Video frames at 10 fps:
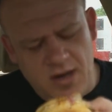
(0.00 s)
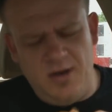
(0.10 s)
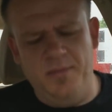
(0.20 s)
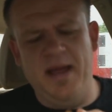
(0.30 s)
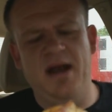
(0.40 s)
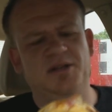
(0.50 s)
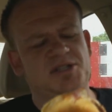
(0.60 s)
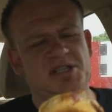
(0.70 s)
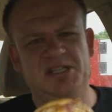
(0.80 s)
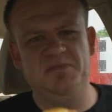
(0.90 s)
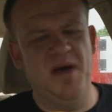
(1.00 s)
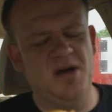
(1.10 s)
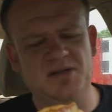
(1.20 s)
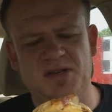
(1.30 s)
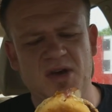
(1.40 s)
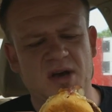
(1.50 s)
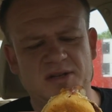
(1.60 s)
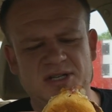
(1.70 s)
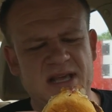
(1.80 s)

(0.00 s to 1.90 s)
Oh man, it just smells good.